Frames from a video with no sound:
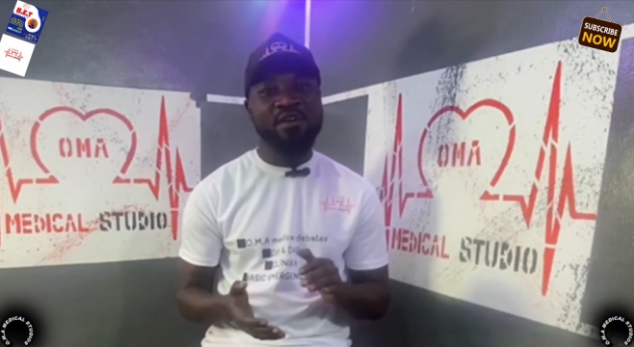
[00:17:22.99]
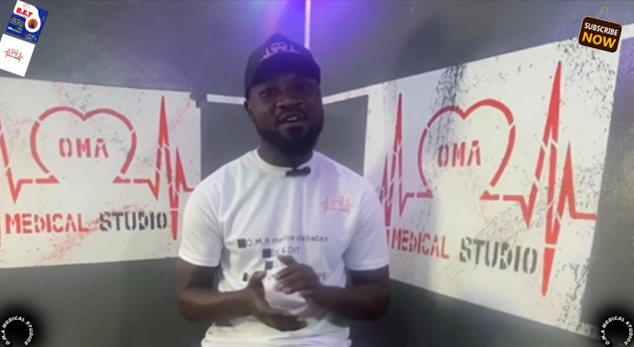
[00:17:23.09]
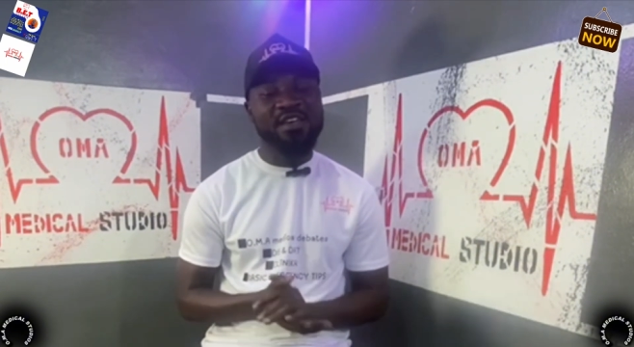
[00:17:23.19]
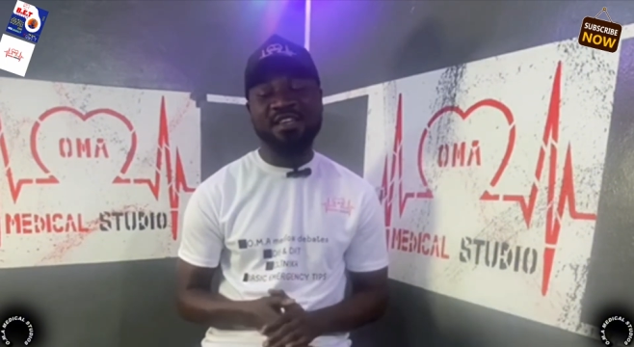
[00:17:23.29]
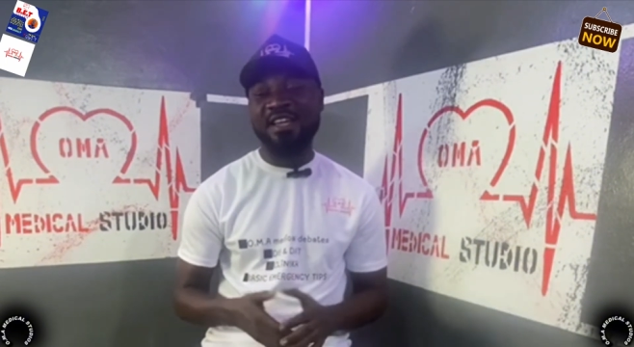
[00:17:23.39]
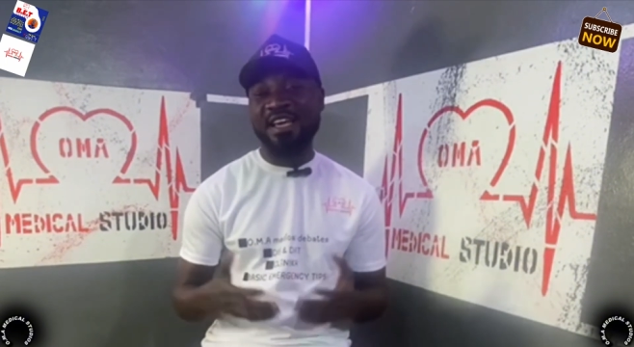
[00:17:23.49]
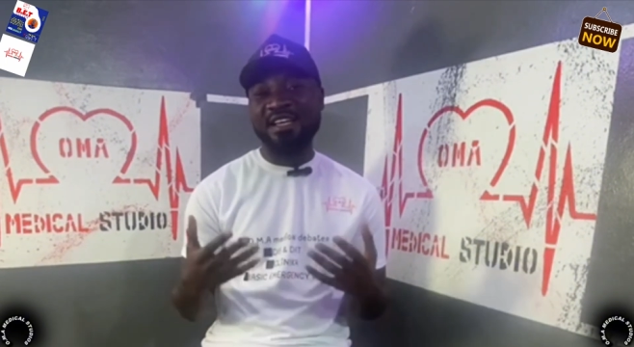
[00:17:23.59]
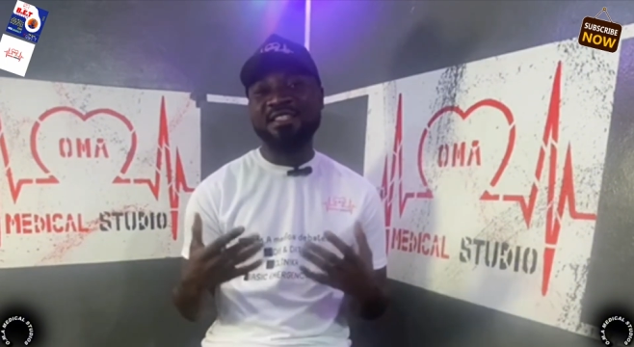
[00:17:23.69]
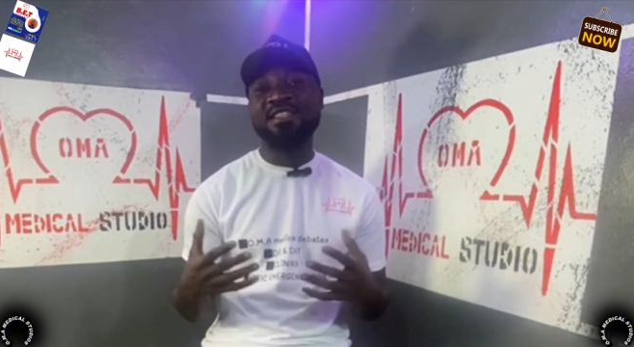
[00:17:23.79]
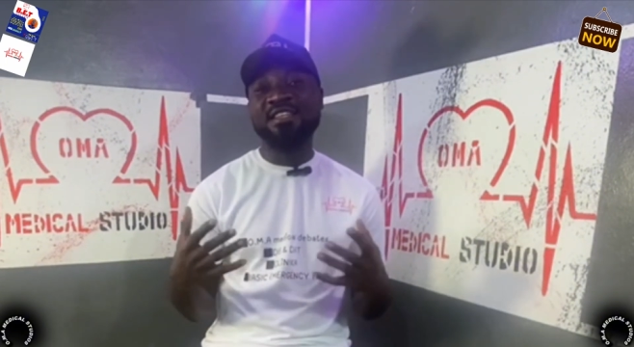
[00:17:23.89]
Okay, like
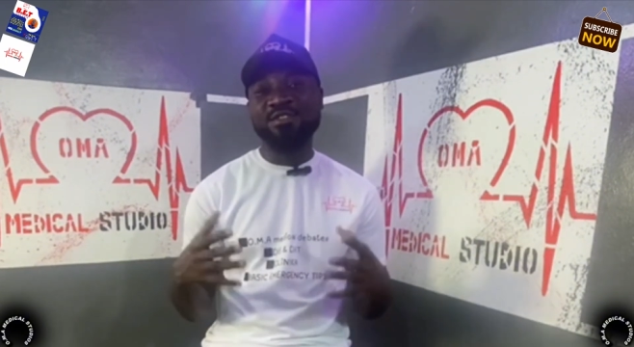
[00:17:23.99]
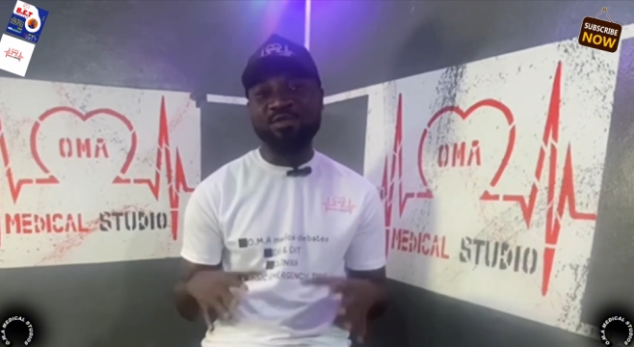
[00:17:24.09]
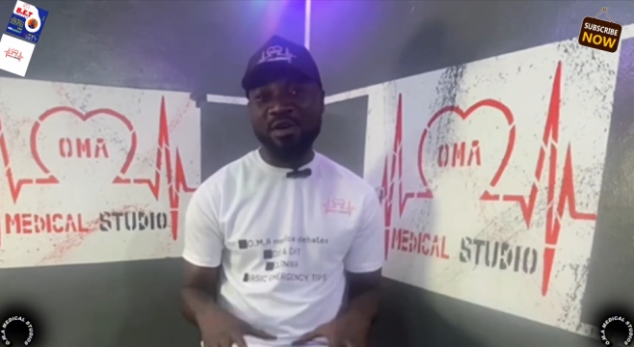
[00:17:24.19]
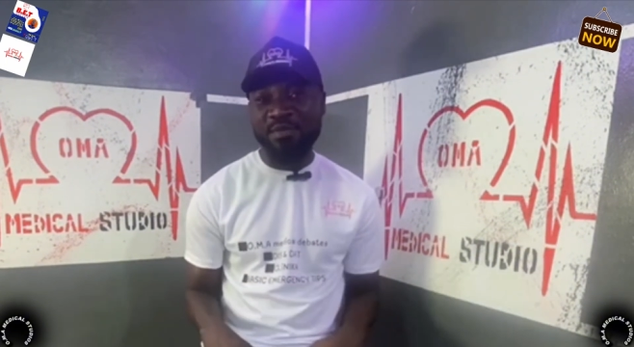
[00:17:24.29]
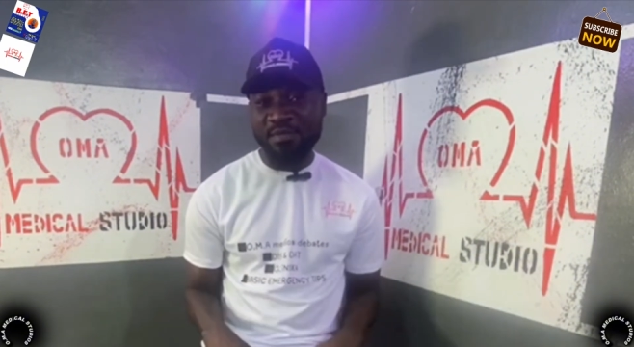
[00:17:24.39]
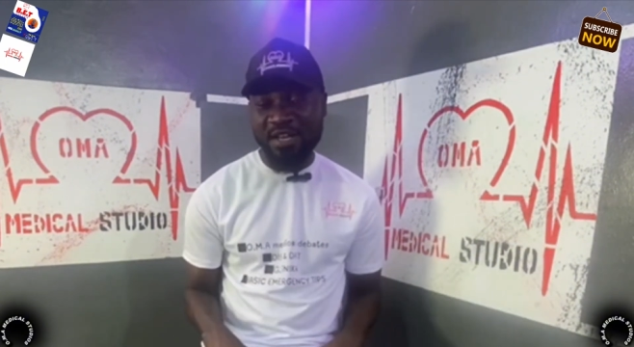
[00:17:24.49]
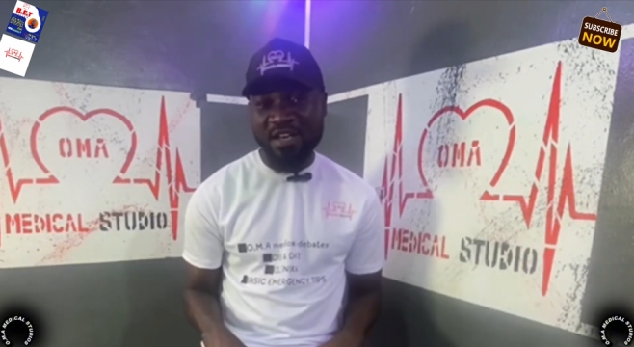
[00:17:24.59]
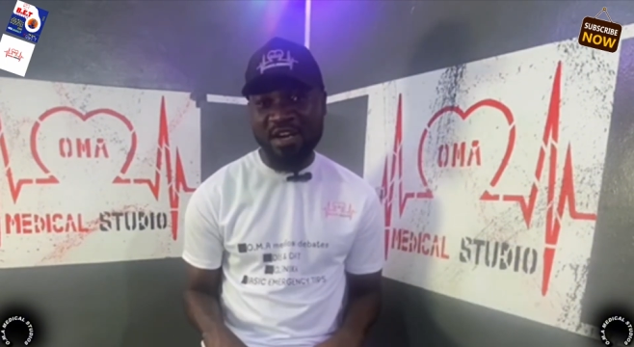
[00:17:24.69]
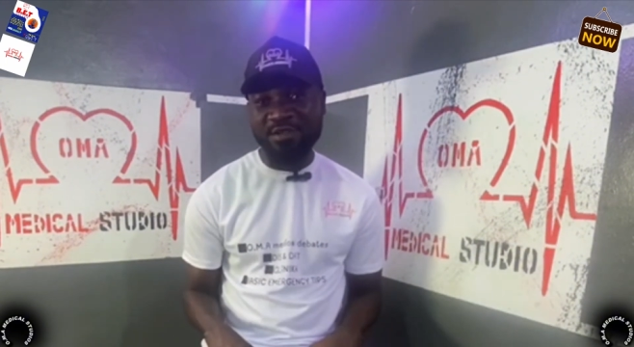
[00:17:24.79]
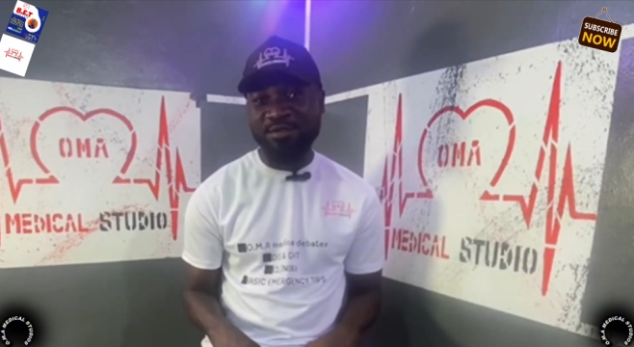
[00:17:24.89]
I, this is O.M.A
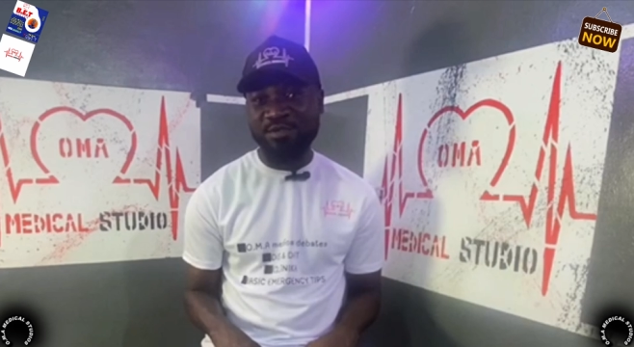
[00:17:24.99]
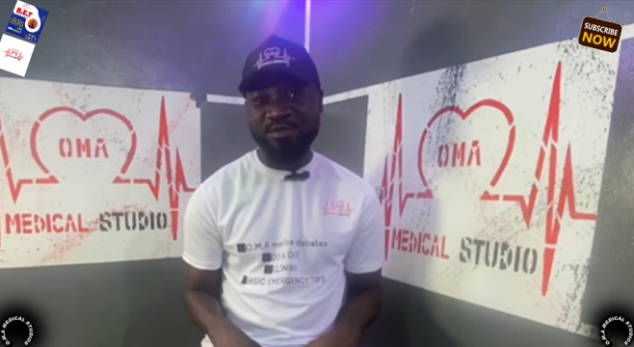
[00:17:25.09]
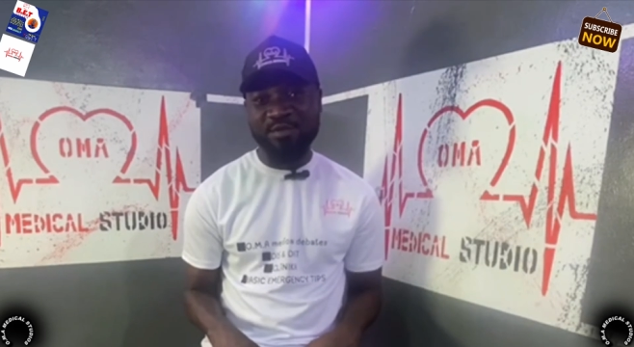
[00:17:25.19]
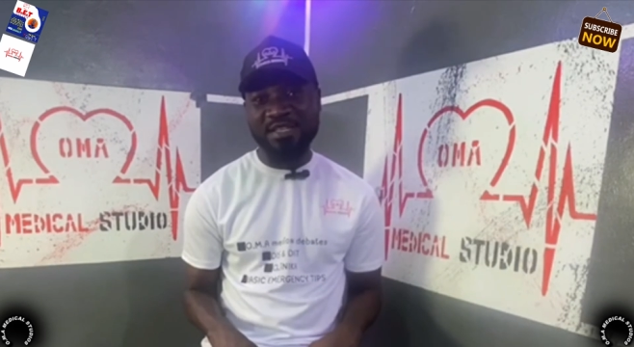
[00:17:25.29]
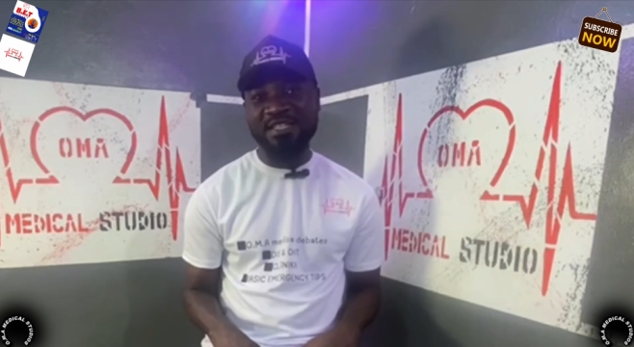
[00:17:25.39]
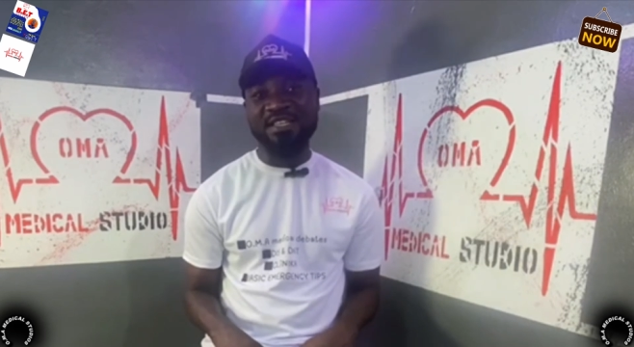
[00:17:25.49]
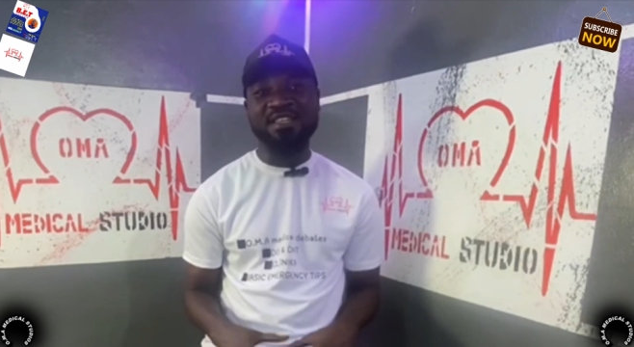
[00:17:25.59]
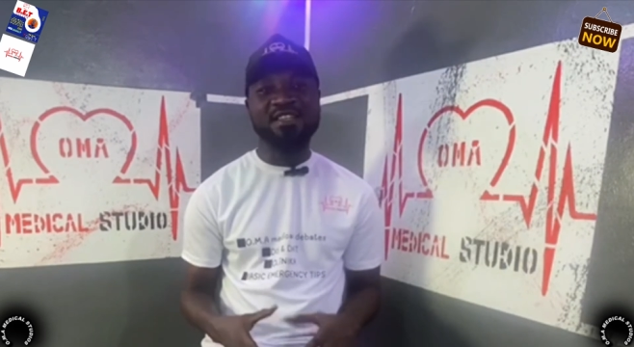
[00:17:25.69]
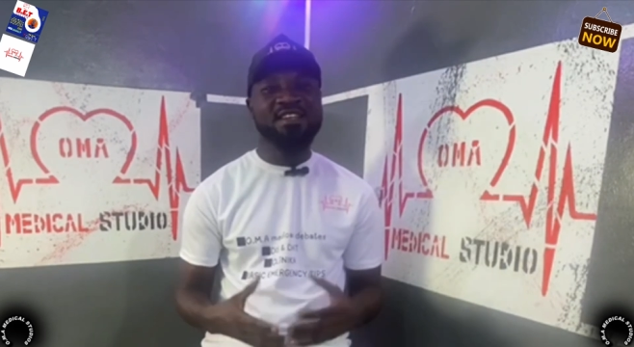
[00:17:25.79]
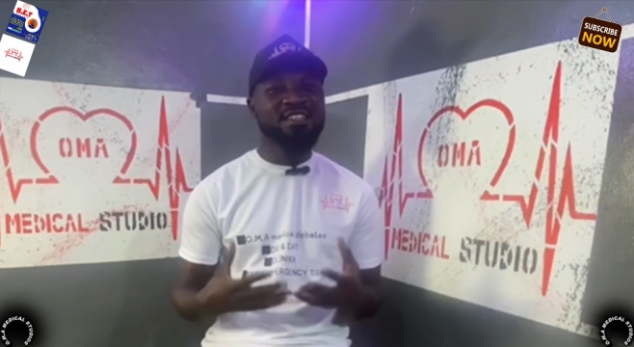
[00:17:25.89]
Medical Studio once again.